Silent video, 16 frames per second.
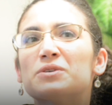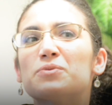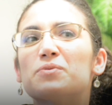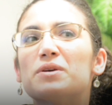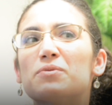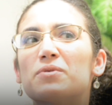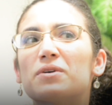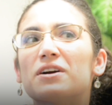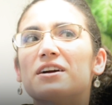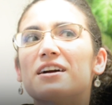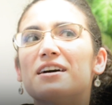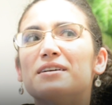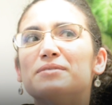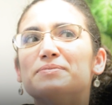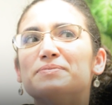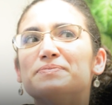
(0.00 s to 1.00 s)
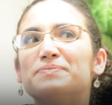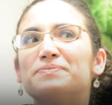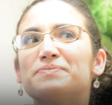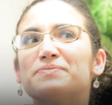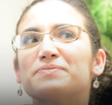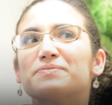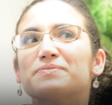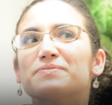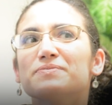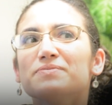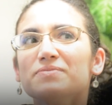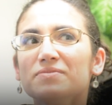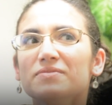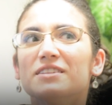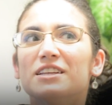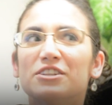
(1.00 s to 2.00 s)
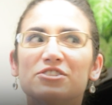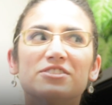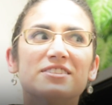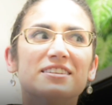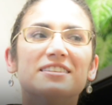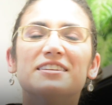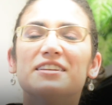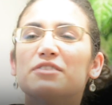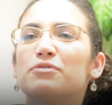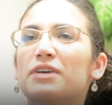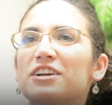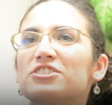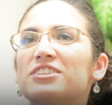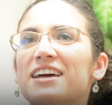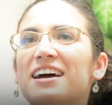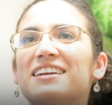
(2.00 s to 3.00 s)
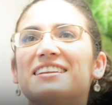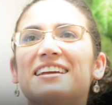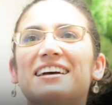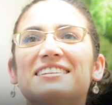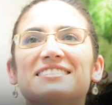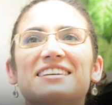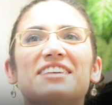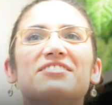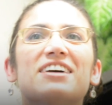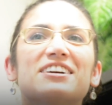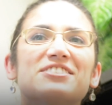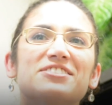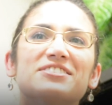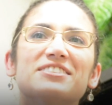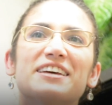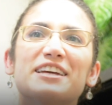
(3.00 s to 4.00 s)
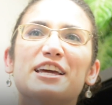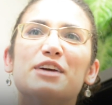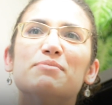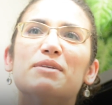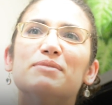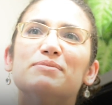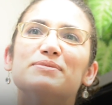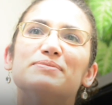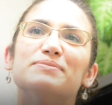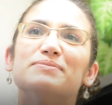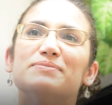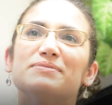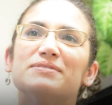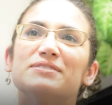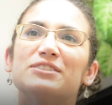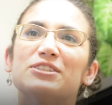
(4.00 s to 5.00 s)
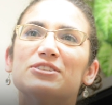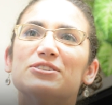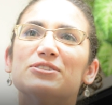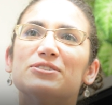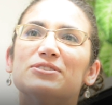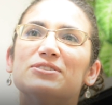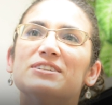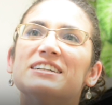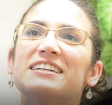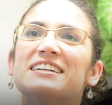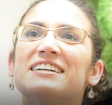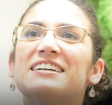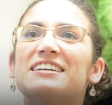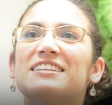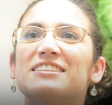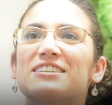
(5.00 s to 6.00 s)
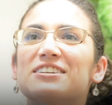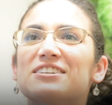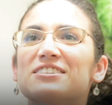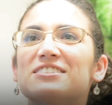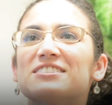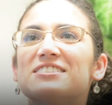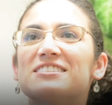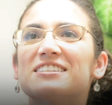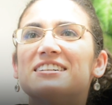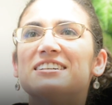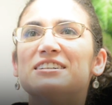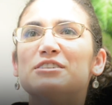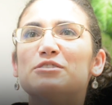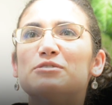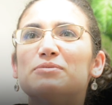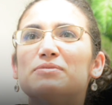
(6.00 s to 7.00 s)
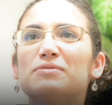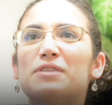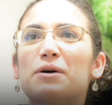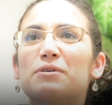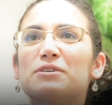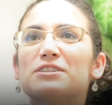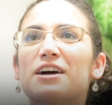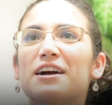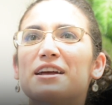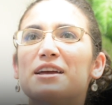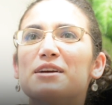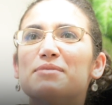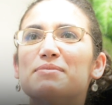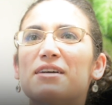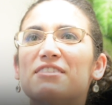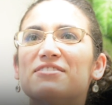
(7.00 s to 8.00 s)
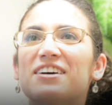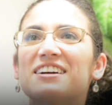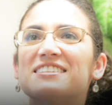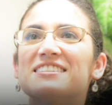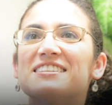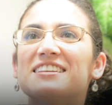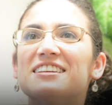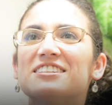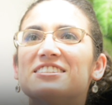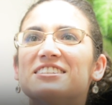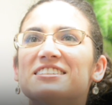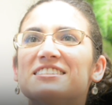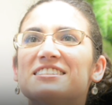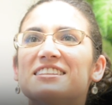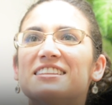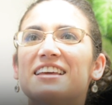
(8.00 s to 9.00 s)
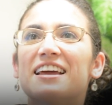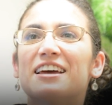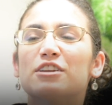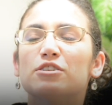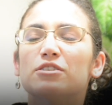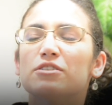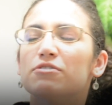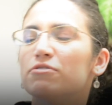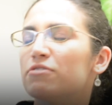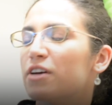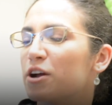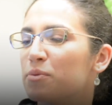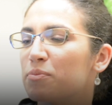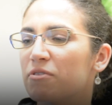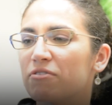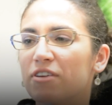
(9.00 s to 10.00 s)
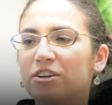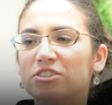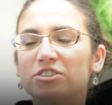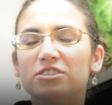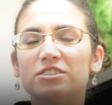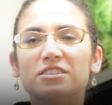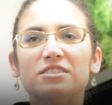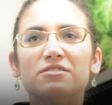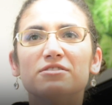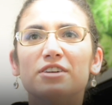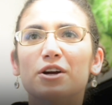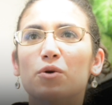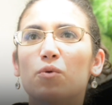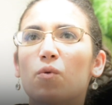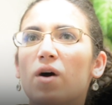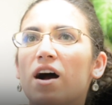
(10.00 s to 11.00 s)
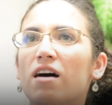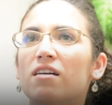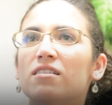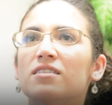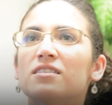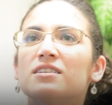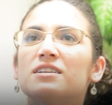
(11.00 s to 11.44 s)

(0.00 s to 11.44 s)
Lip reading: we were, interestingly enough, we actually had an anti-vaxxer that came up to the girls that were talking about vaccinations, and they handled it very professionally, very well,